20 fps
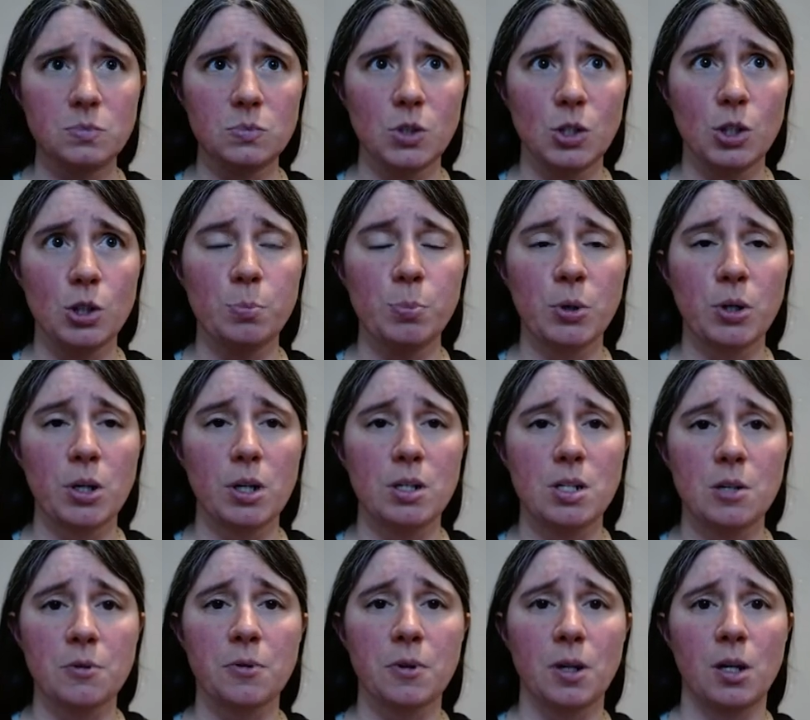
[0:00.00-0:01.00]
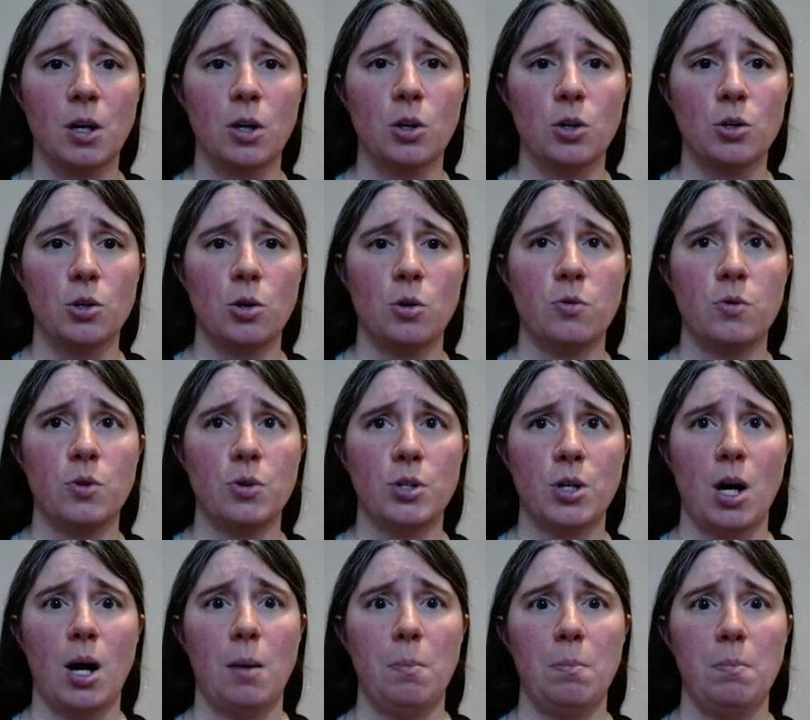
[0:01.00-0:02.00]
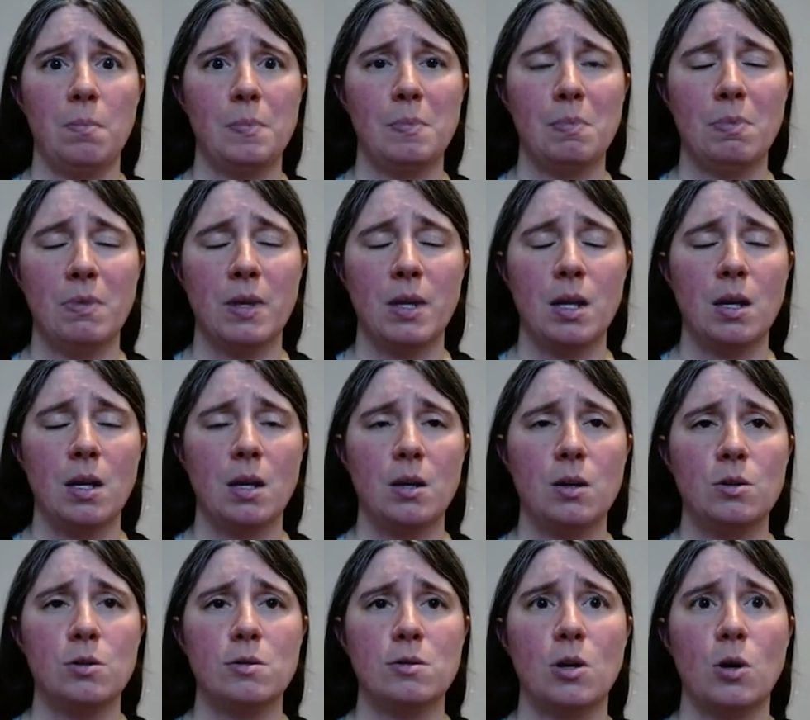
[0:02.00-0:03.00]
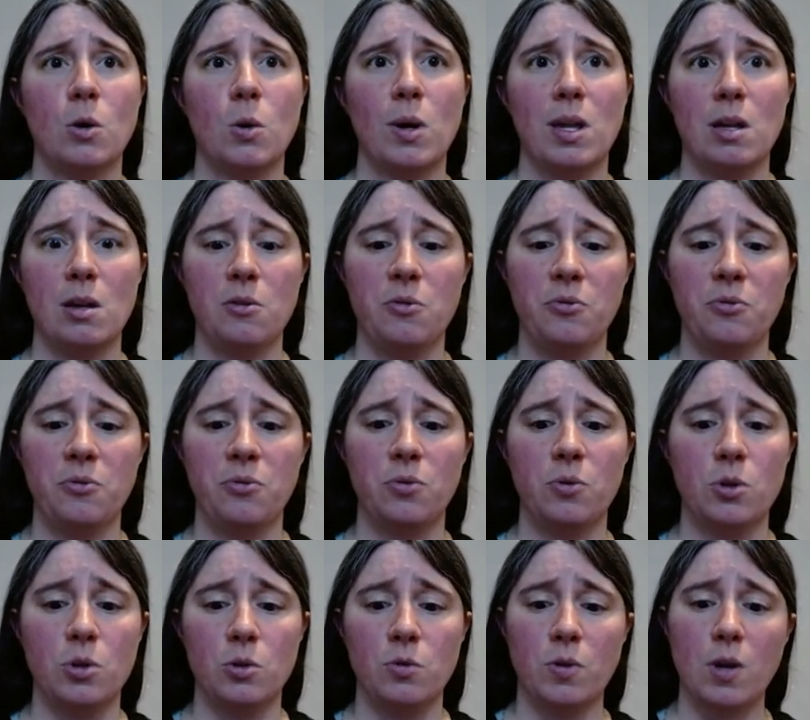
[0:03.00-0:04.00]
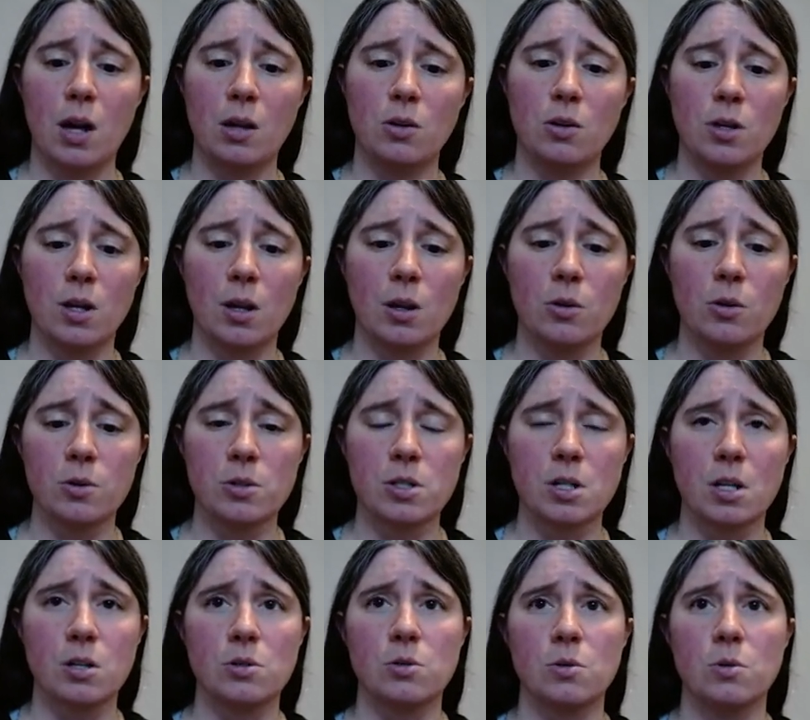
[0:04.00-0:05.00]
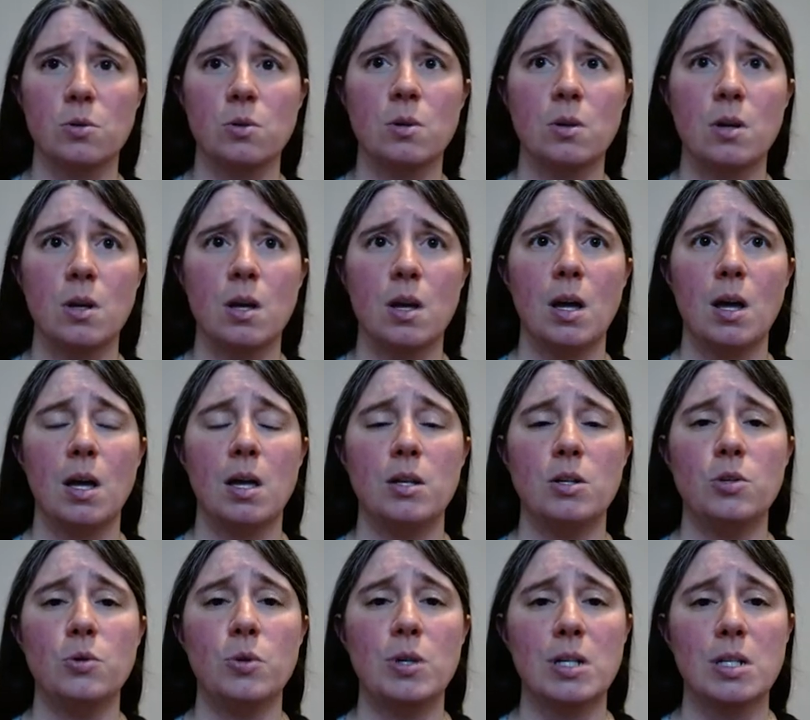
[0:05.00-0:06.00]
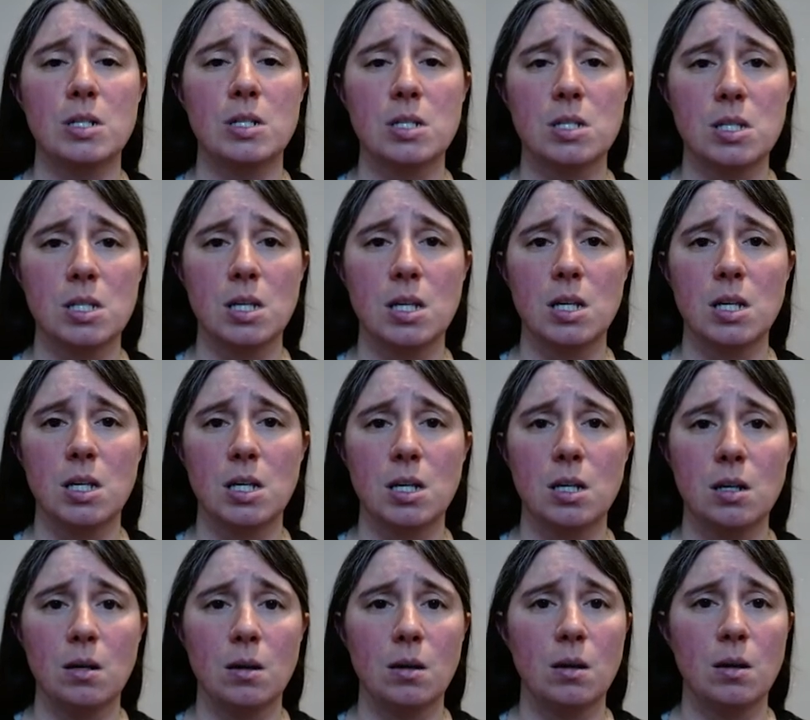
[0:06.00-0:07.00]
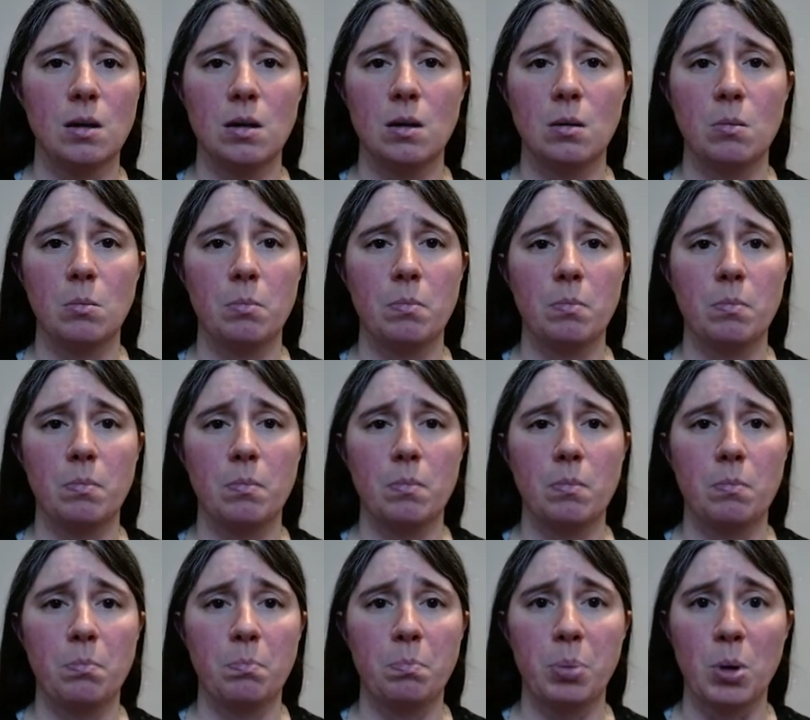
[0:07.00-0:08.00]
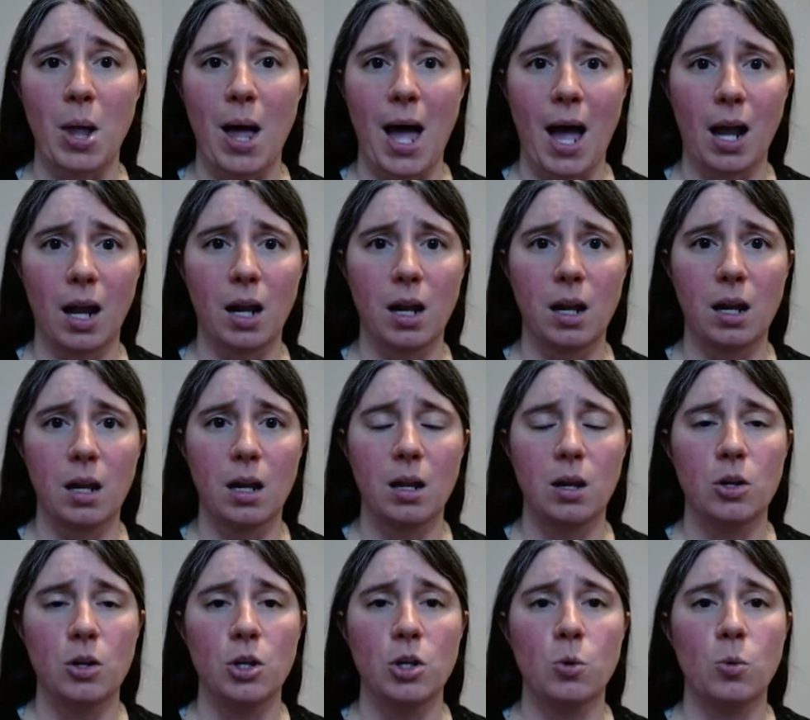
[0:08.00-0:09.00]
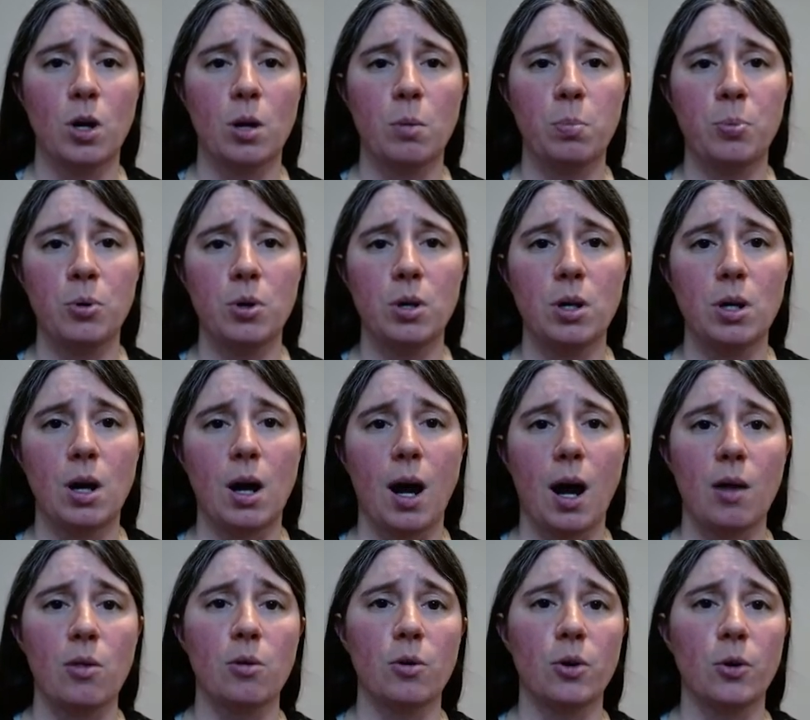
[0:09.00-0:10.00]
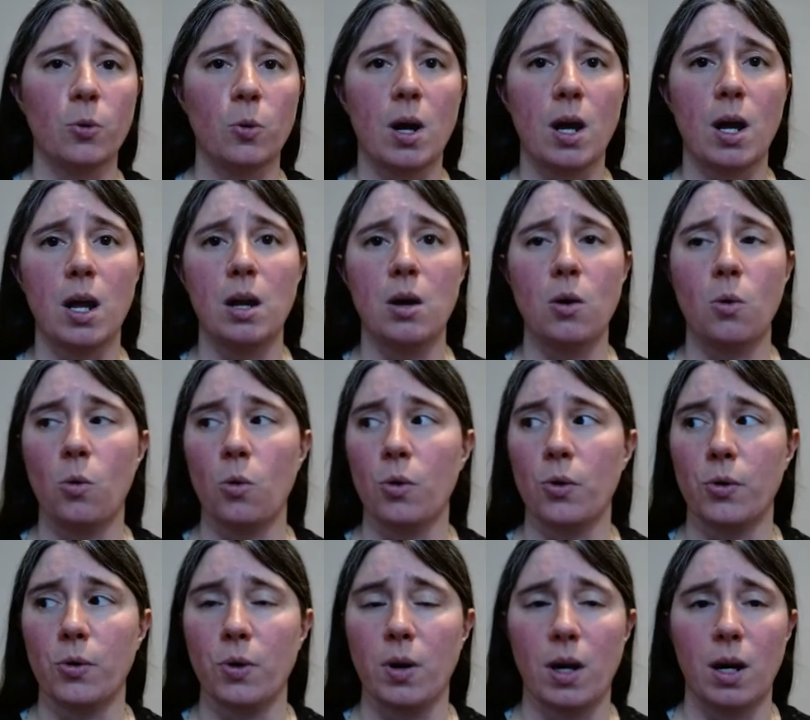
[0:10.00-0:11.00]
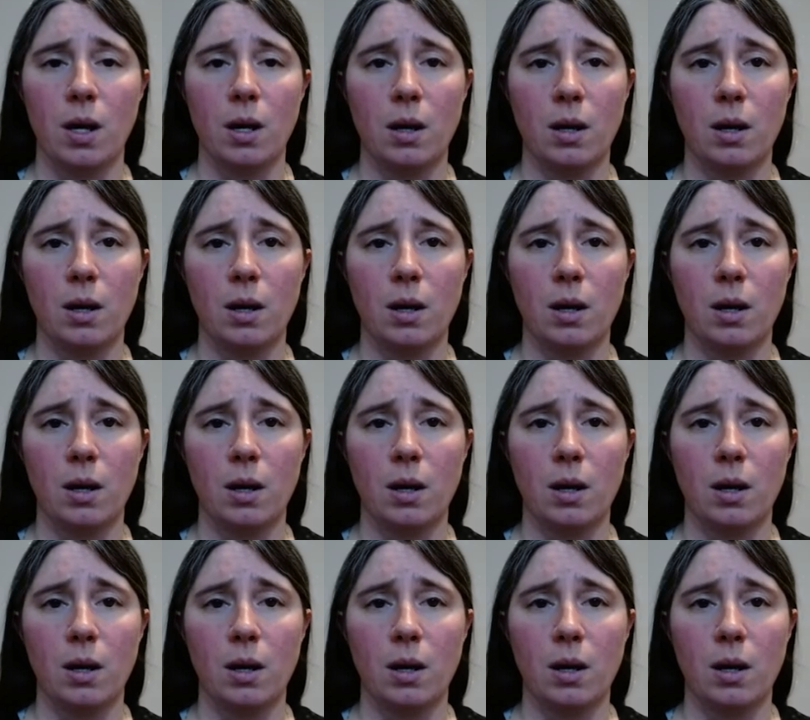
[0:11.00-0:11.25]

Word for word: you put a different color over top. So if you've got your yellow stencil and you can see black, you want to put either gray or green.